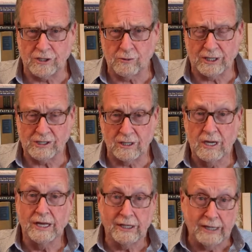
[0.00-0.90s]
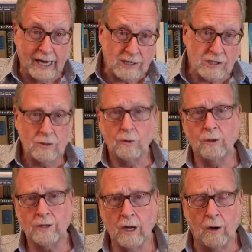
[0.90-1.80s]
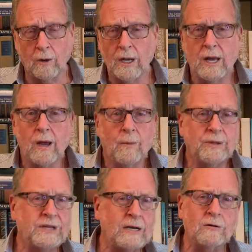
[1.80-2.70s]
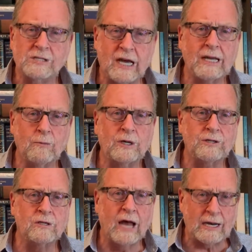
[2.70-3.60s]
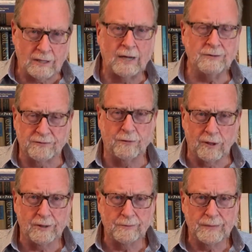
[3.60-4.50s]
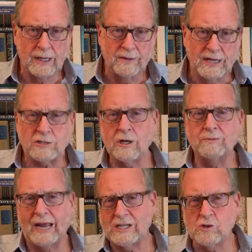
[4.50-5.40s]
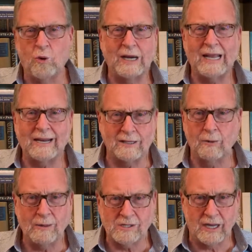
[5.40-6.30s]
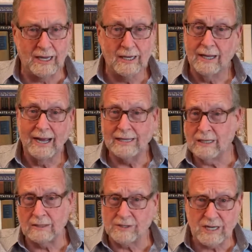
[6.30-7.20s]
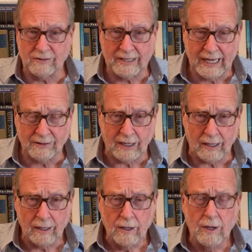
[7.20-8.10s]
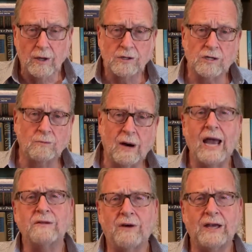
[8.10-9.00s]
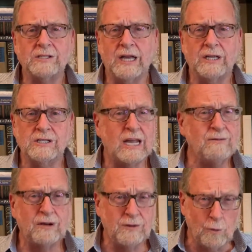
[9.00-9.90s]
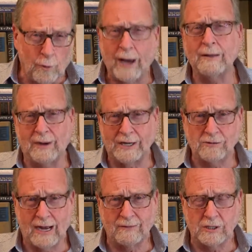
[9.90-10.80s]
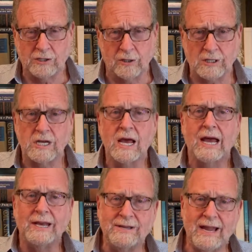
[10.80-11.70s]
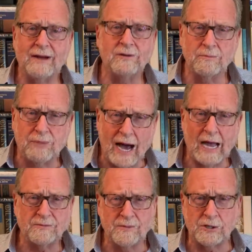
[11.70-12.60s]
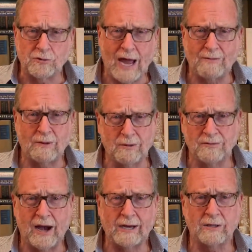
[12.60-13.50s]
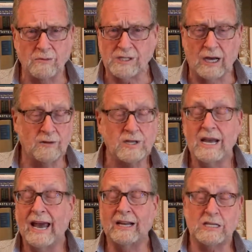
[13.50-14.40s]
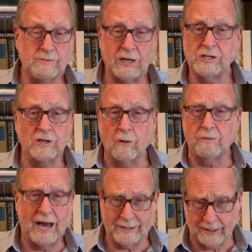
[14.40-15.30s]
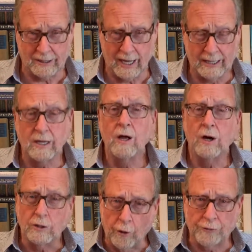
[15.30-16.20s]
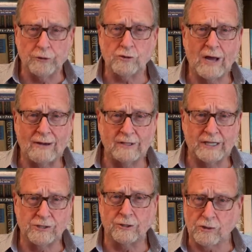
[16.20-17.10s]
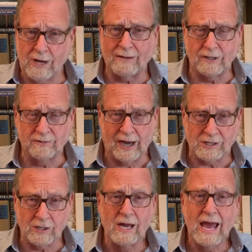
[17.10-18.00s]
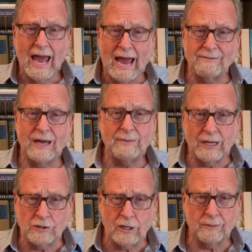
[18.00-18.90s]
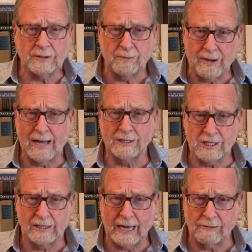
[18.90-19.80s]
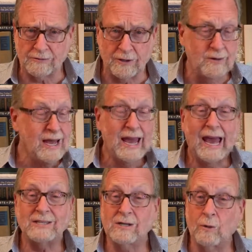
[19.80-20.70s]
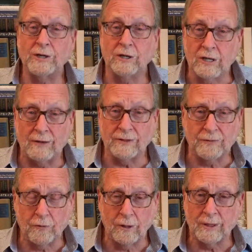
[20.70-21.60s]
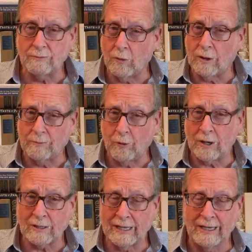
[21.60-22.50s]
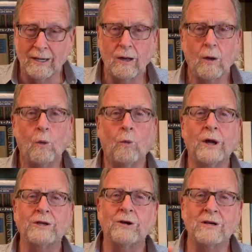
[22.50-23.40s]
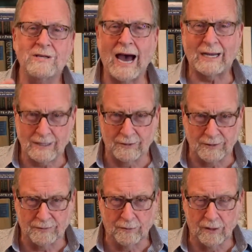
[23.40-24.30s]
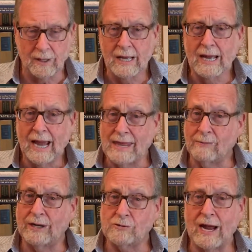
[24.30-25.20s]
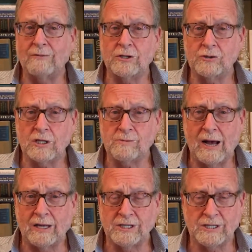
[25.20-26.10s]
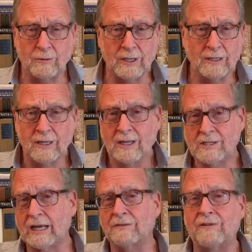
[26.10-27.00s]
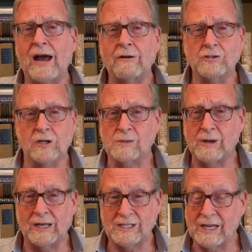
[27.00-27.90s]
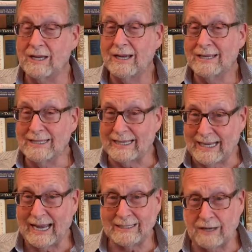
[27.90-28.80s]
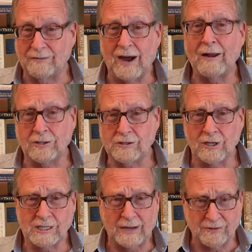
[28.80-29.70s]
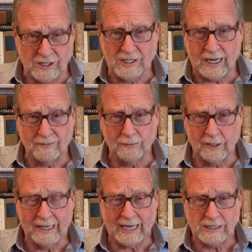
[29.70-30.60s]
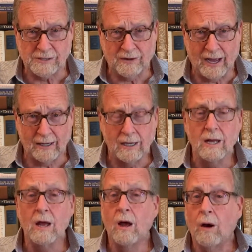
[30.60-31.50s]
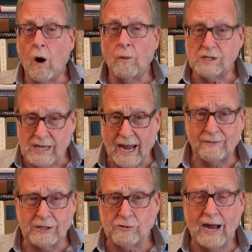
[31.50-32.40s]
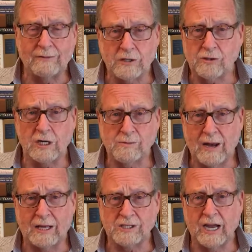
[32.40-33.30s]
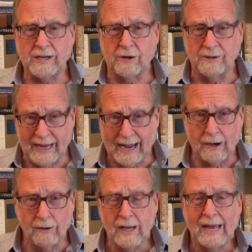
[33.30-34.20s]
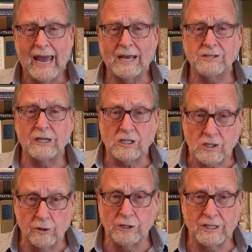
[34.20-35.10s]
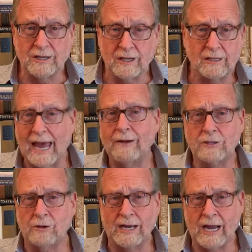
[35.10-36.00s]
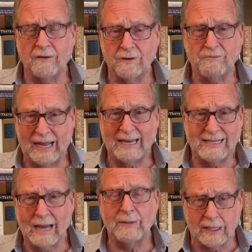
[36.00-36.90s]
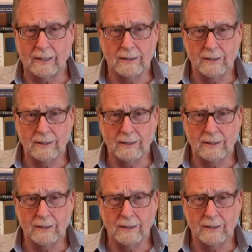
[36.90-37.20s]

question. Yes or no. But they don't tell you what you're not covered for. That's on page 28 of the website, and none of us ever get there. So my advice is, even if you want to buy travel insurance, never buy it from the travel provider themselves, and especially don't buy it online. Go through a travel agent or a travel advisor. Have them interpret the policy language for you as to what you're covered for, but more importantly, what you're not covered for. And the way travel insurance policies are written, it's like a fire insurance policy. You can't get fire insurance after the second floor catches fire. Almost every travel insurance policy I know now has an exclusion in their language right now for pandemic.